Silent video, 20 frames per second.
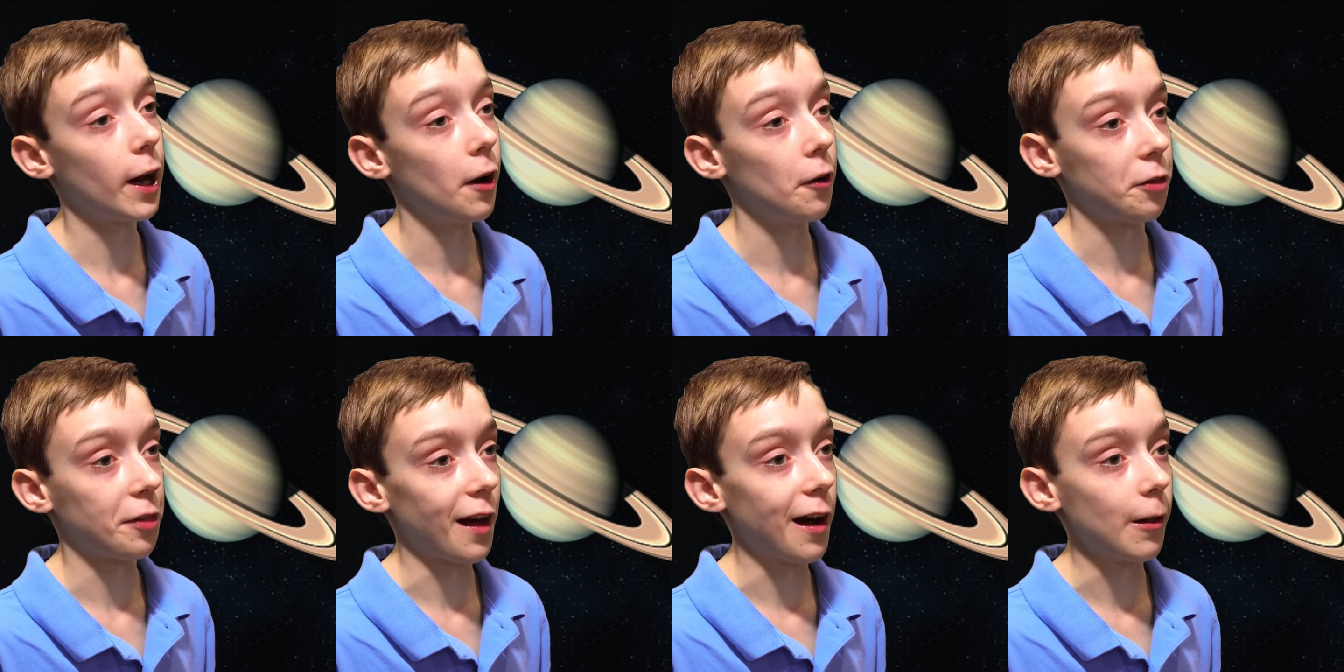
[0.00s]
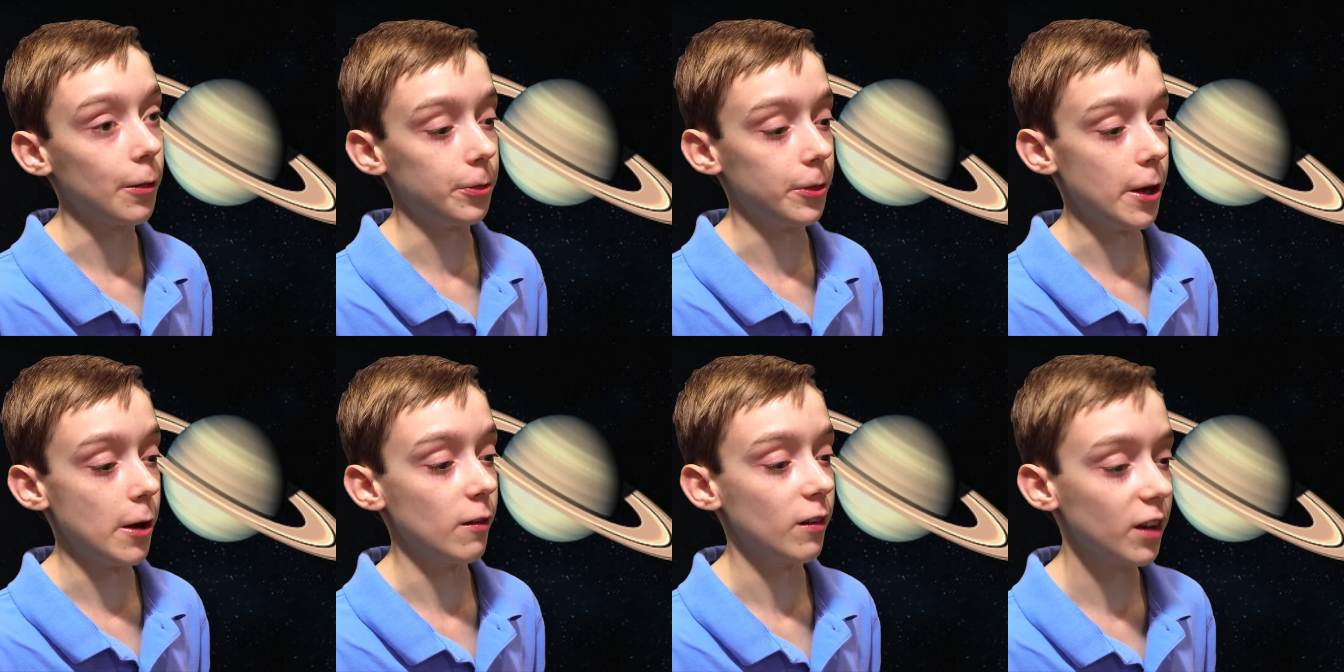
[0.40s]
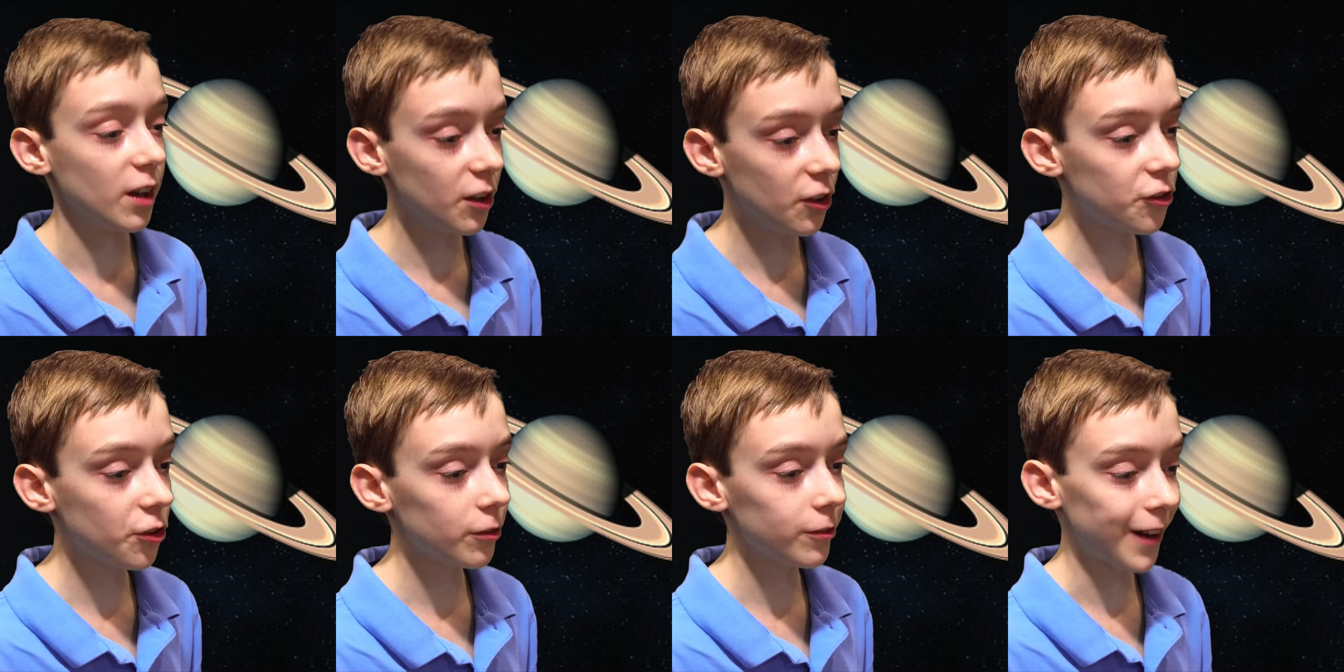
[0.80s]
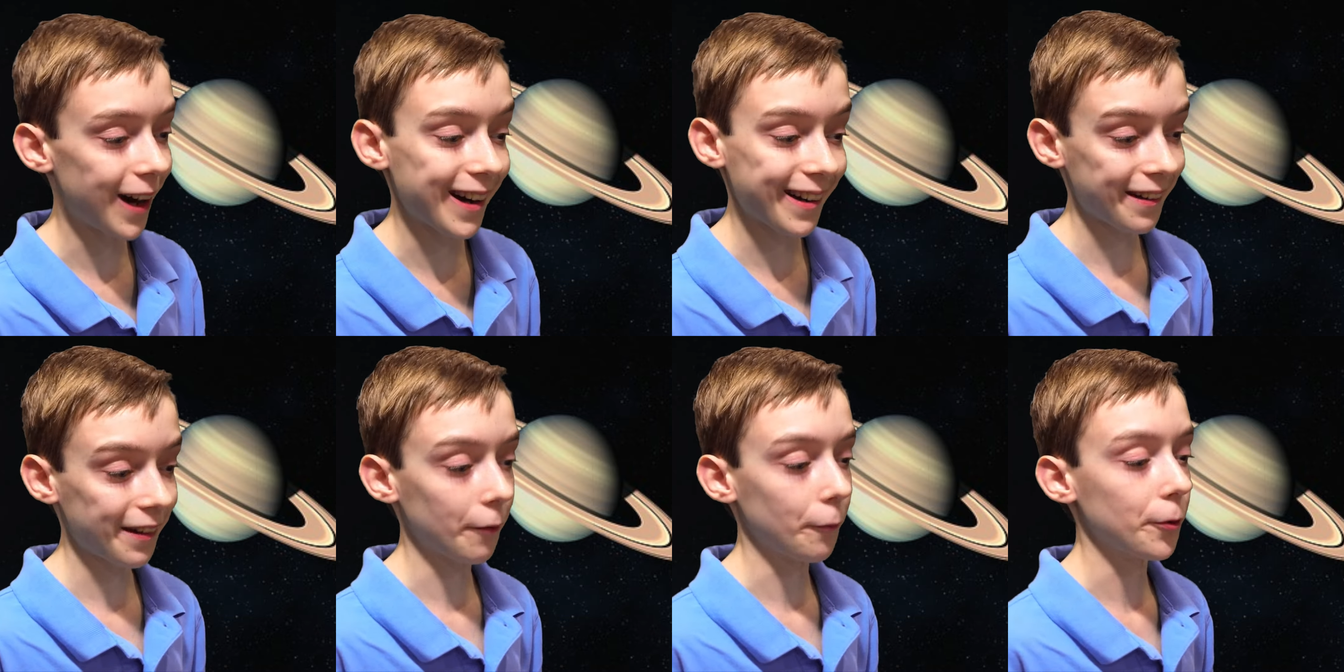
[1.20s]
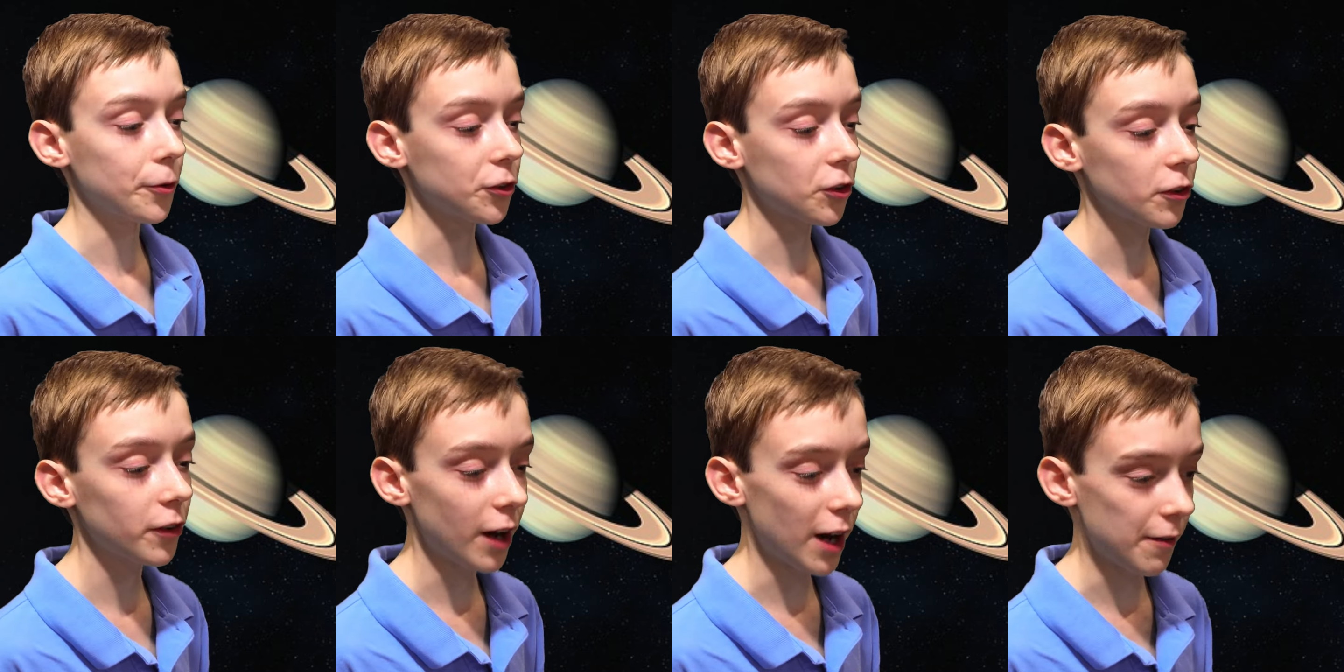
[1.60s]
else out there interacting
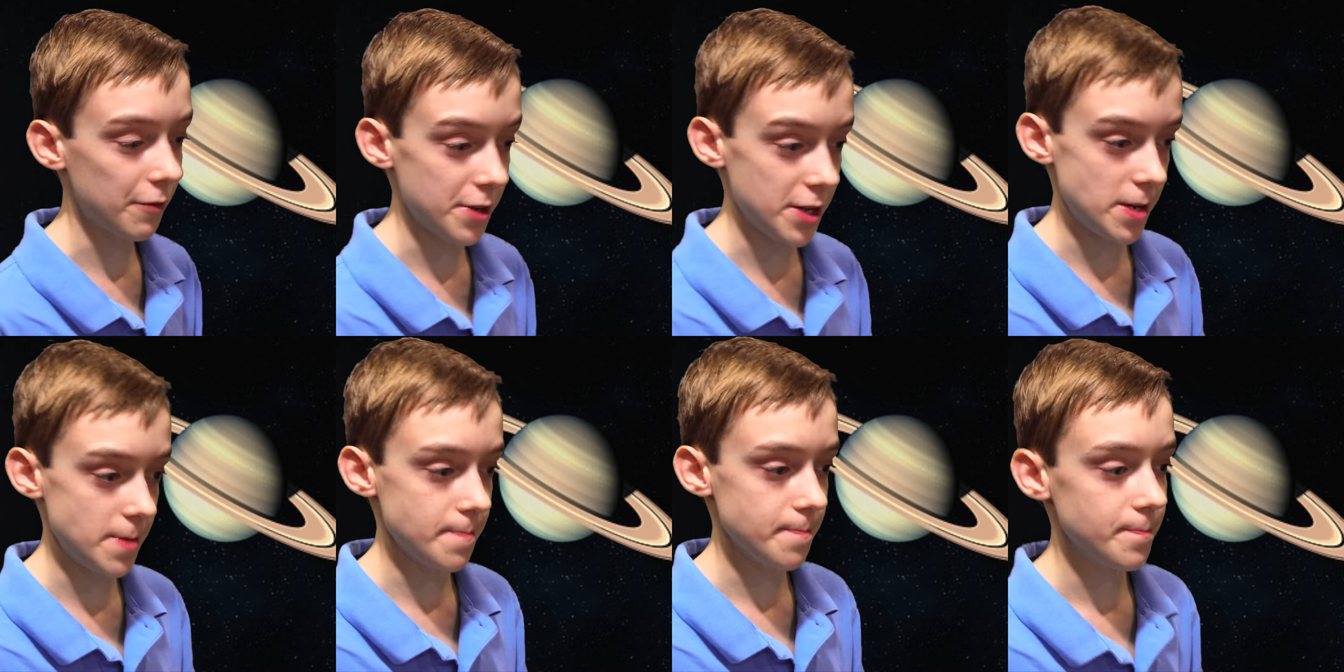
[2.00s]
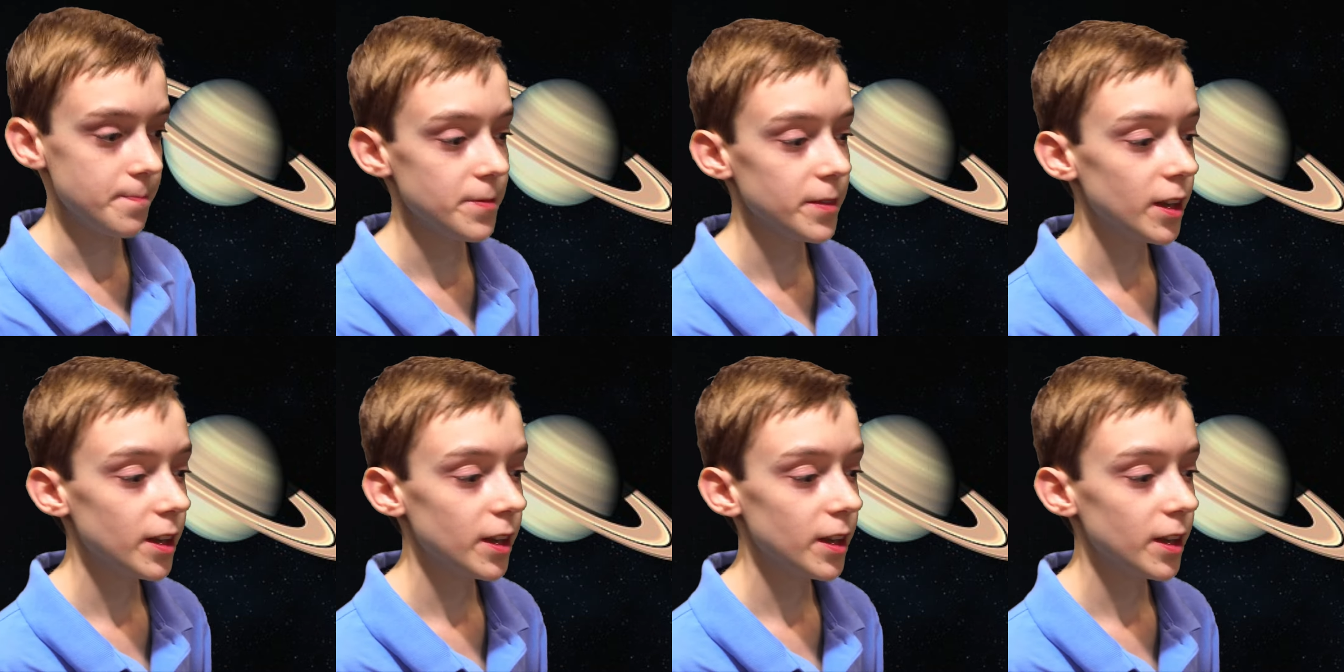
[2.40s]
with gravity.